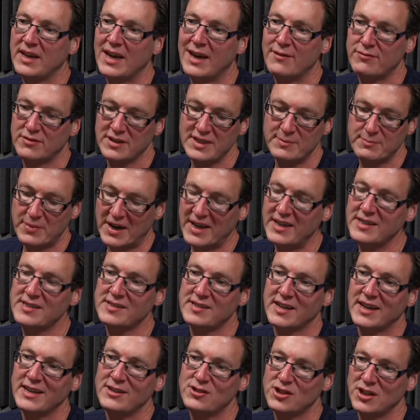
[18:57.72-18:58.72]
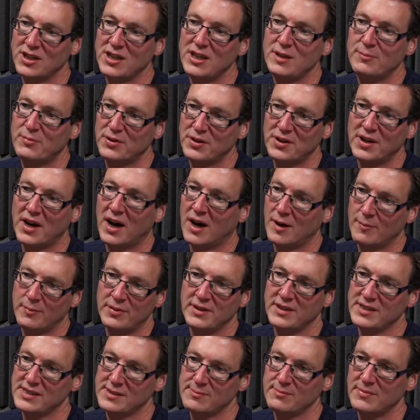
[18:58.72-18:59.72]
every base station that you put
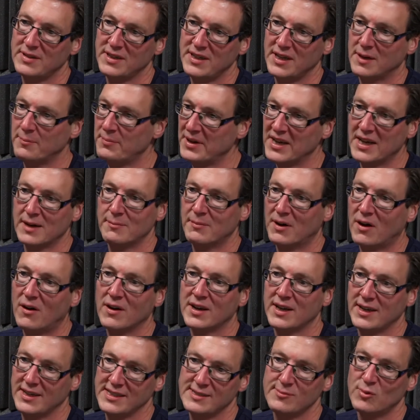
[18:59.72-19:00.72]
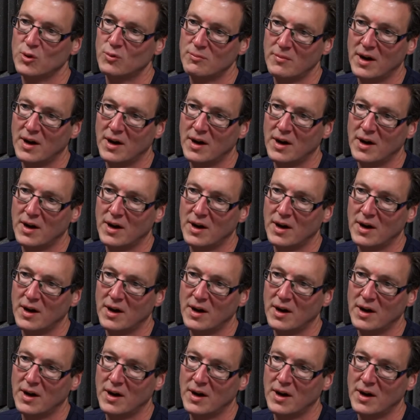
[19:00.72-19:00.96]
up is, bigger market is more money.